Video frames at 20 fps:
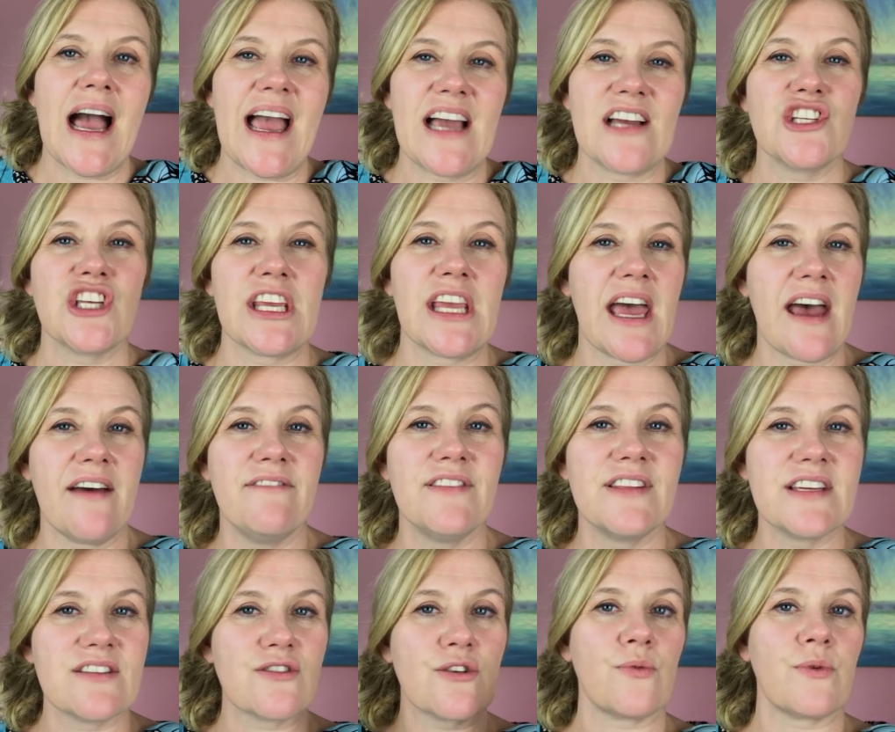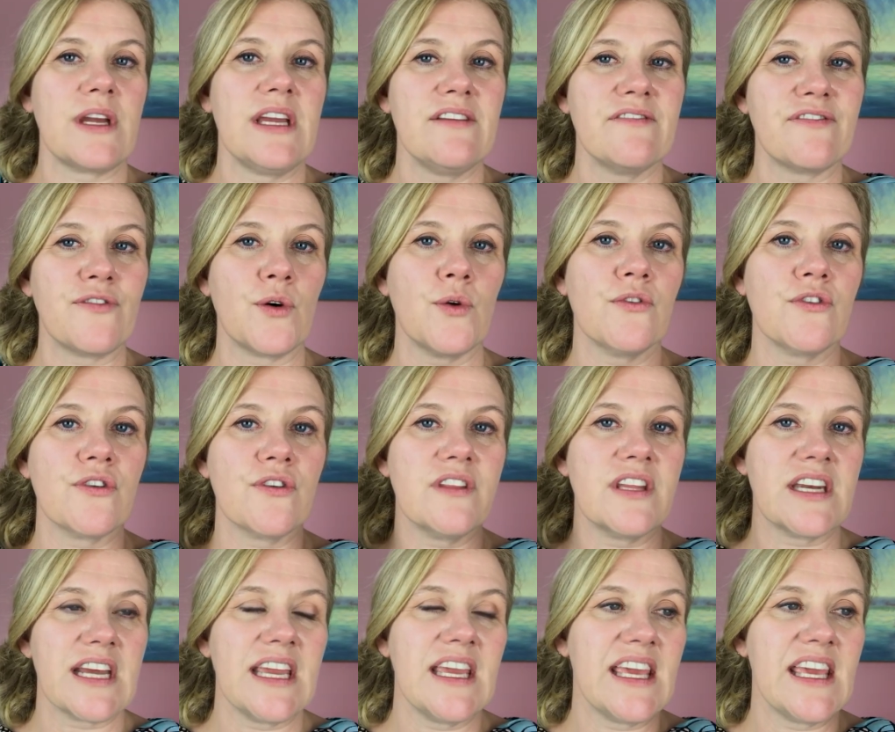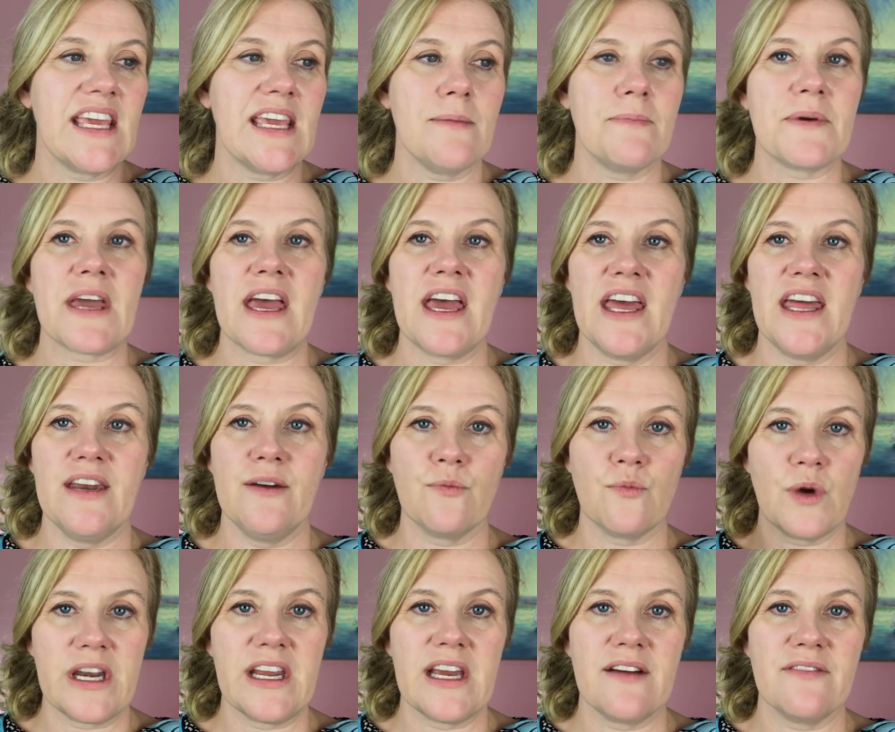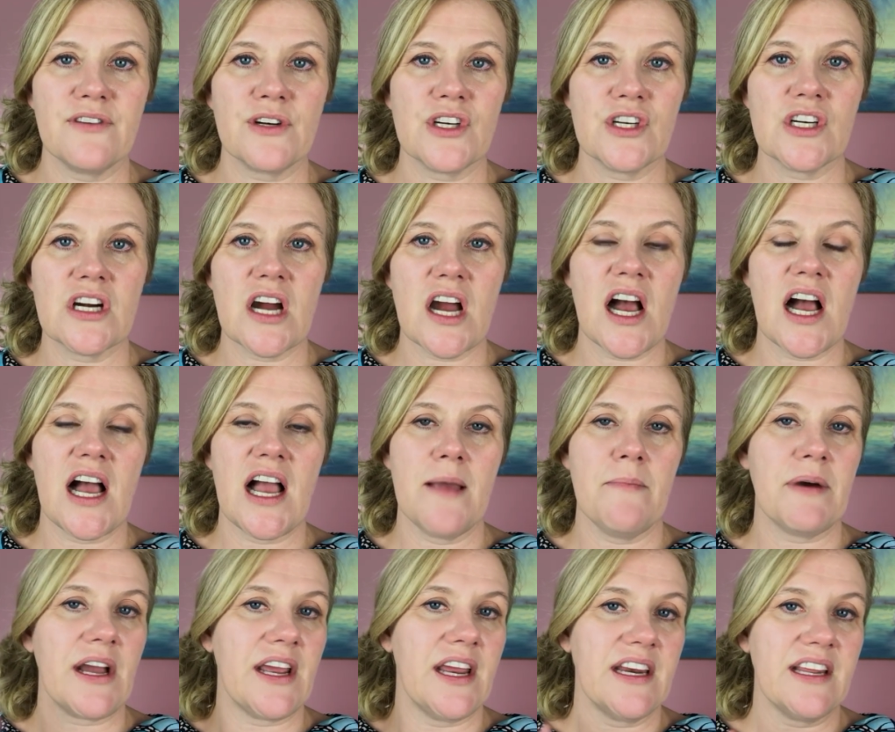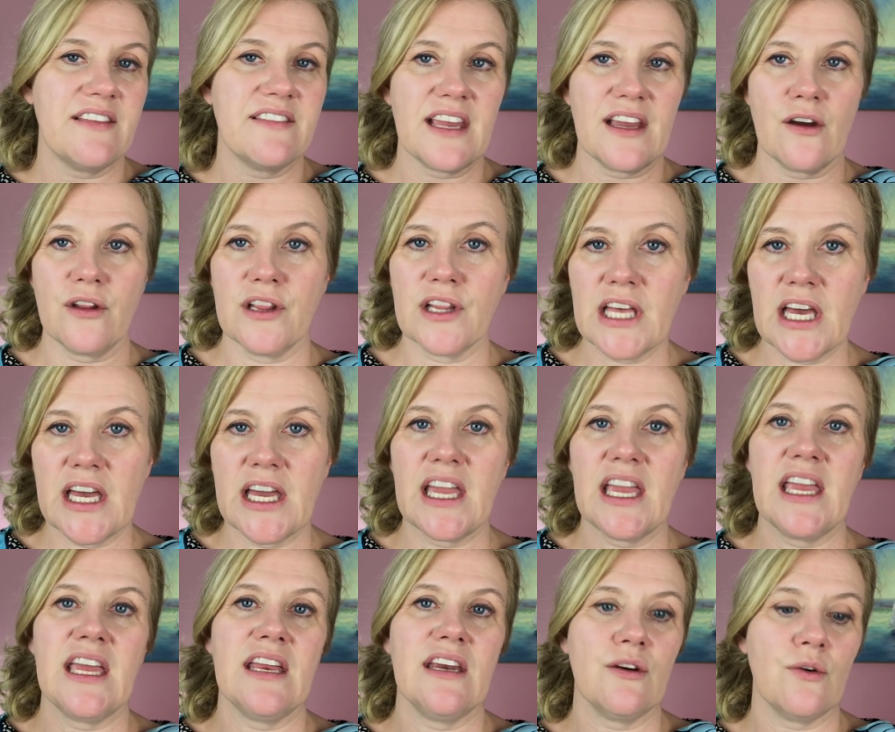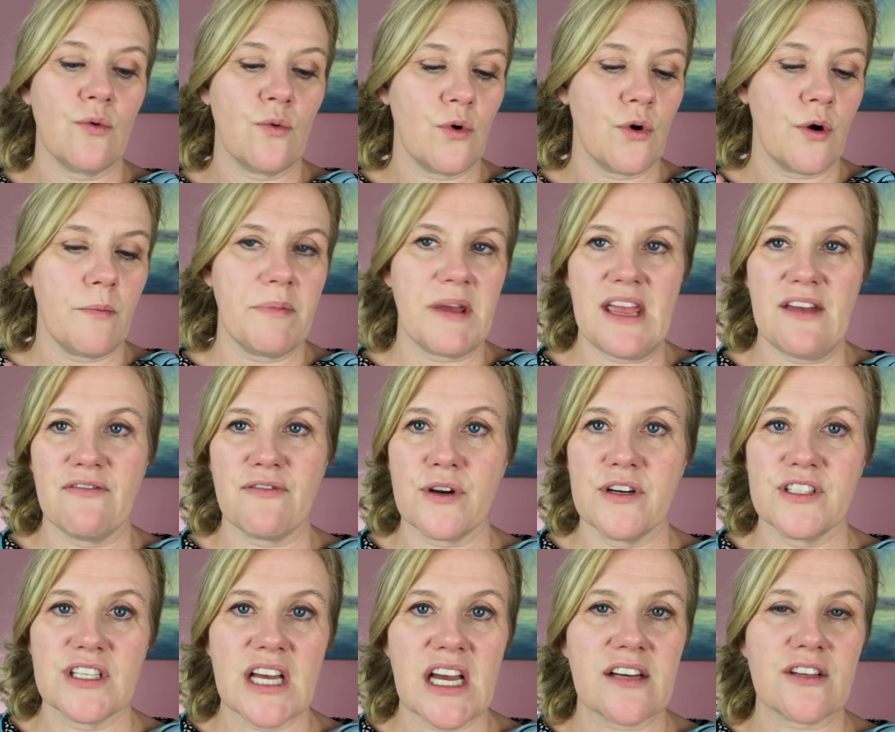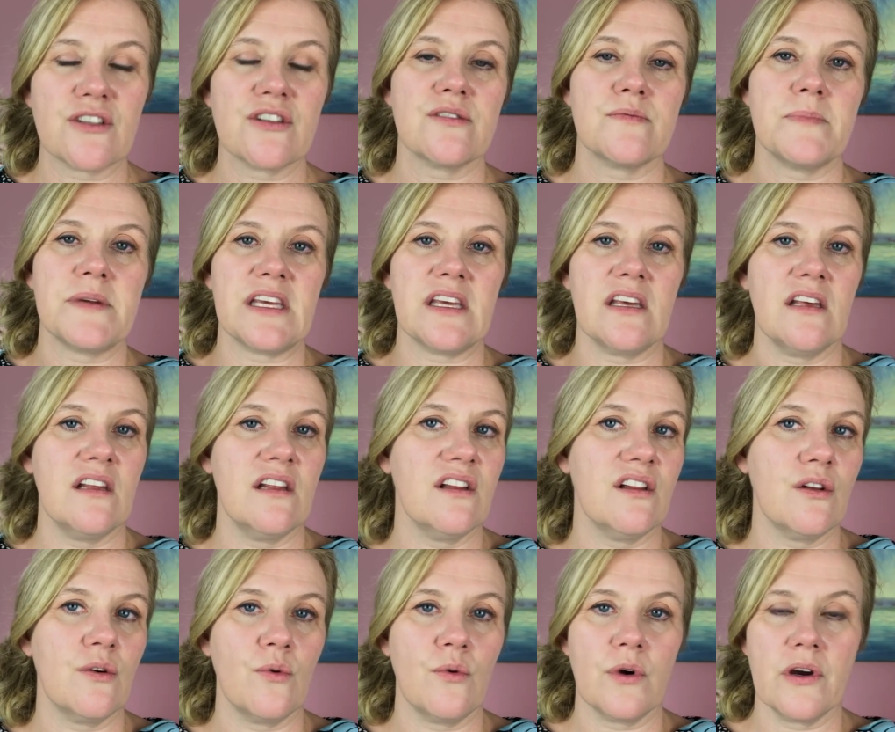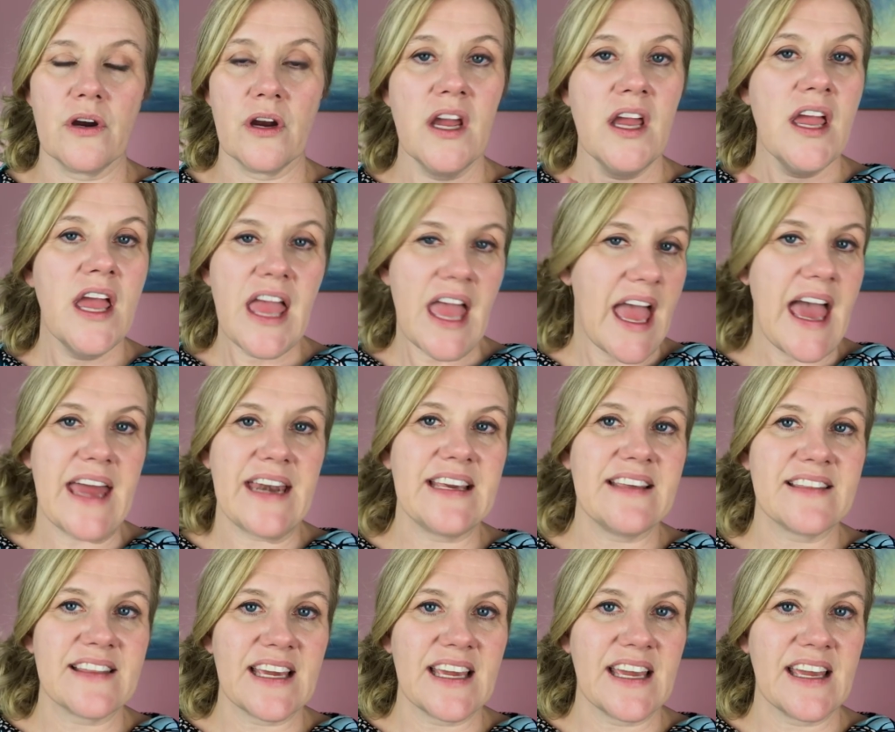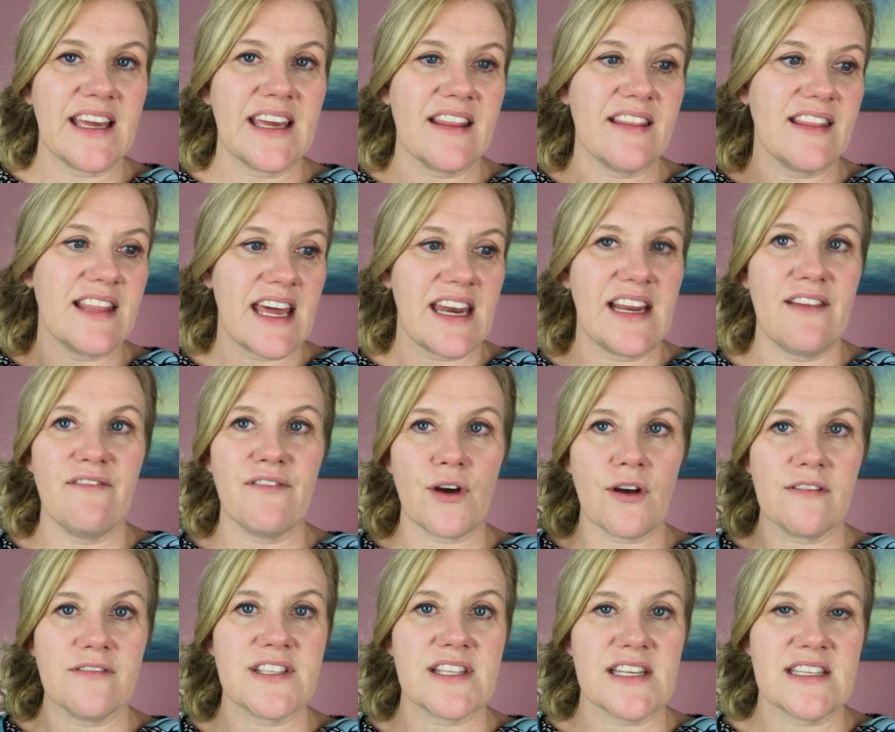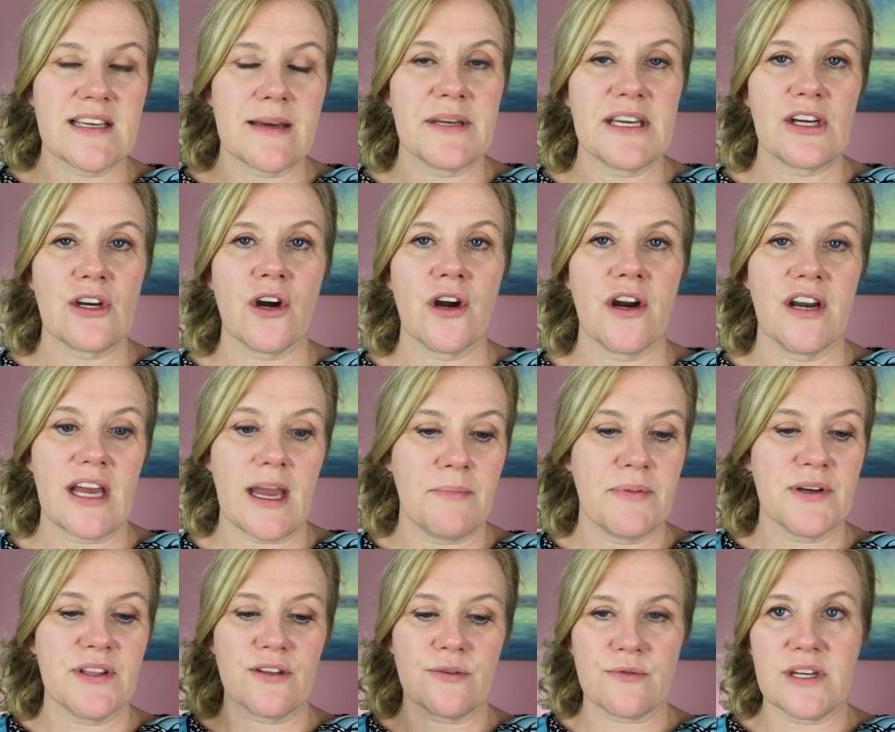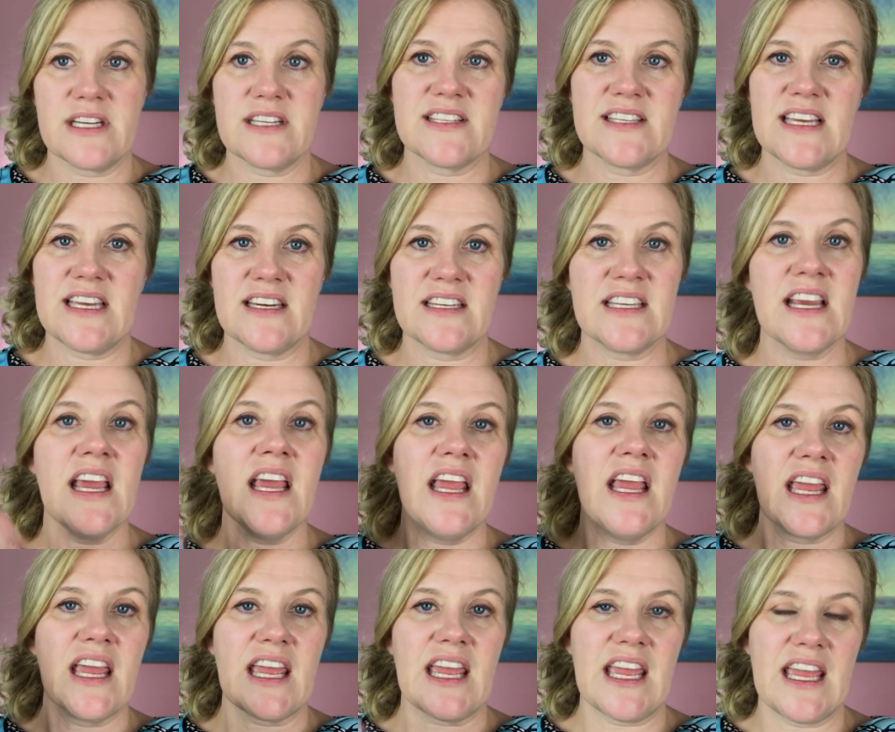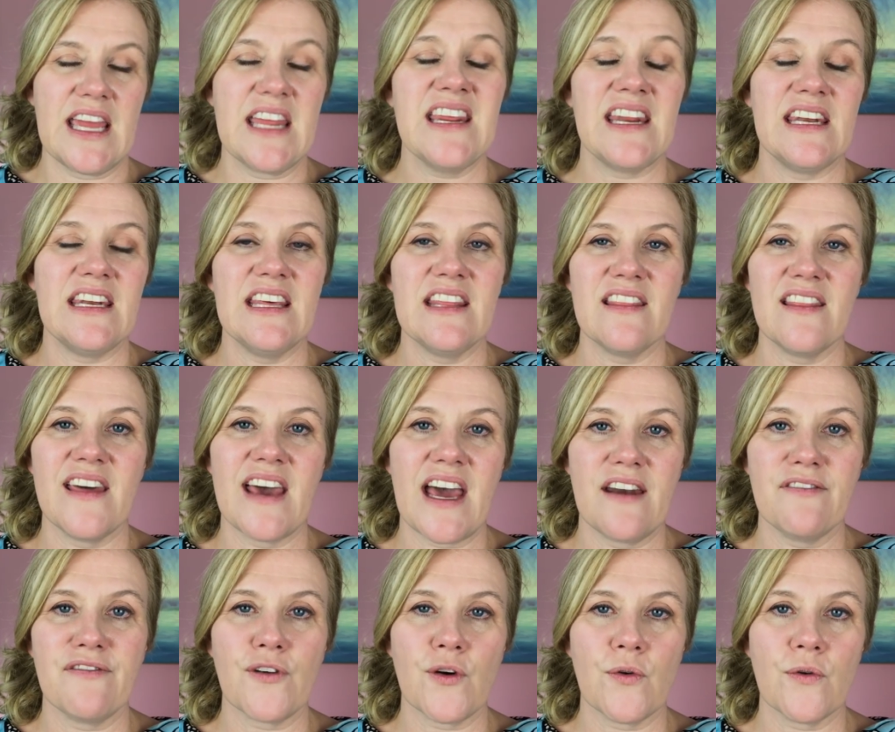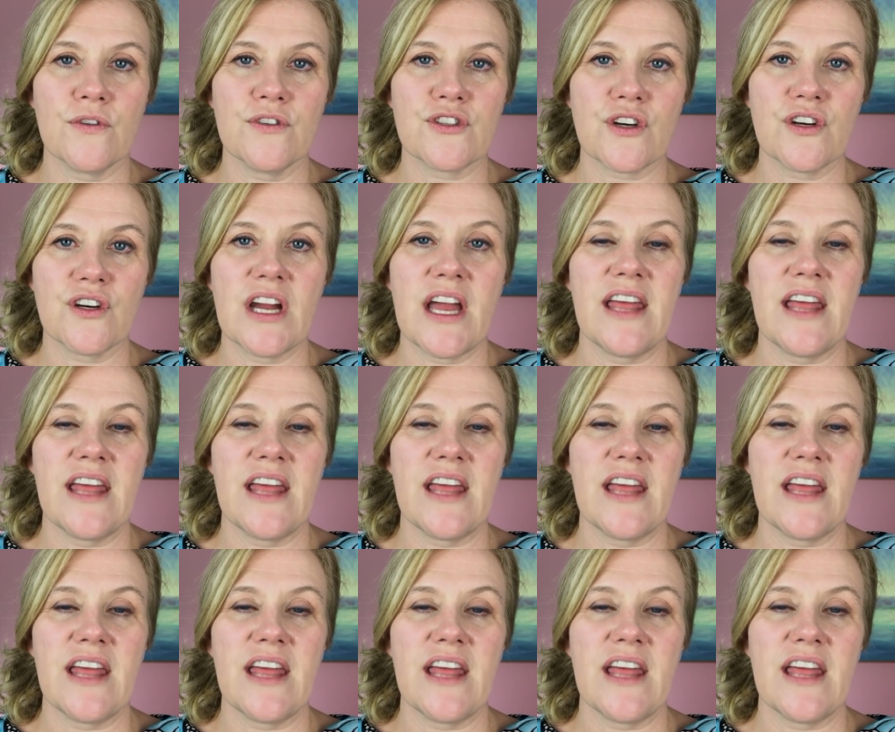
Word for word: I actually have this green folder that I keep, and whenever I buy anything online or pay for a doctor's bill or anything that involves the debit card, I put the receipt in that folder.